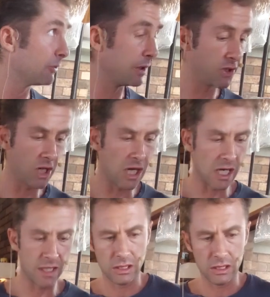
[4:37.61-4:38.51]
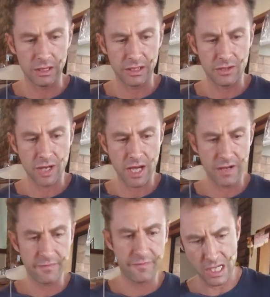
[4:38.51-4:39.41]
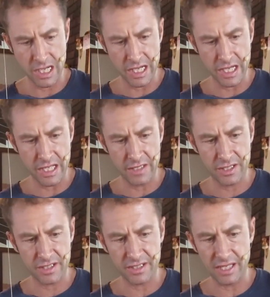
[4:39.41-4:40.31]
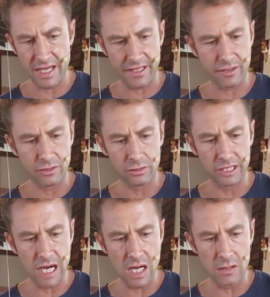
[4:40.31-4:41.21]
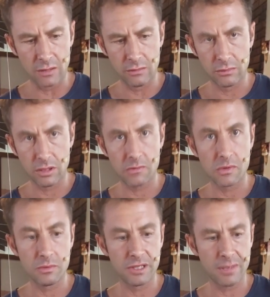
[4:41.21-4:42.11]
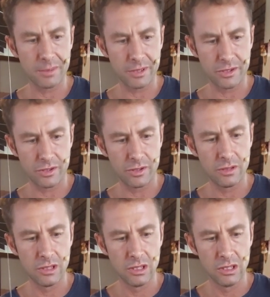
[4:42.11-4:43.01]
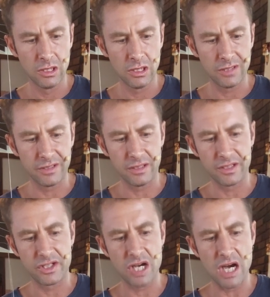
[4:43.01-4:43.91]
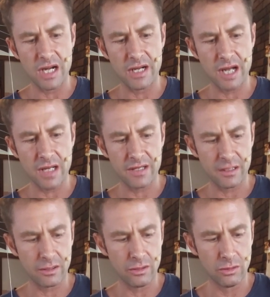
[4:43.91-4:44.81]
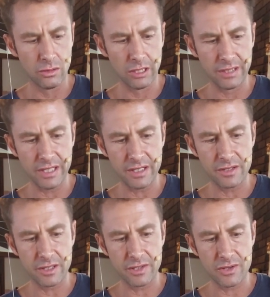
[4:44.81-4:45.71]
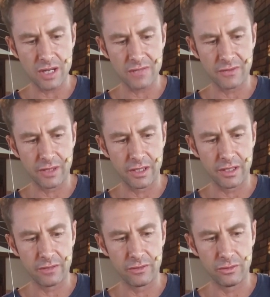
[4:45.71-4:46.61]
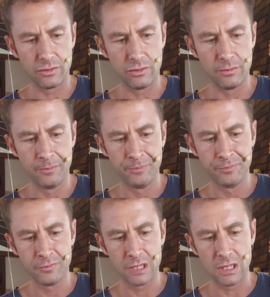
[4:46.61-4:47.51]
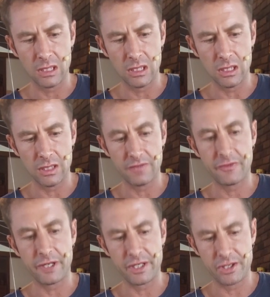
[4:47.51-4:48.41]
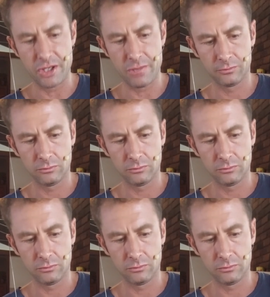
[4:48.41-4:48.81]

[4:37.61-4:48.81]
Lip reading: the jar that you have, and just let it cool down at room temperature until the jar are nice and cool, and then you can transfer it into the fridge.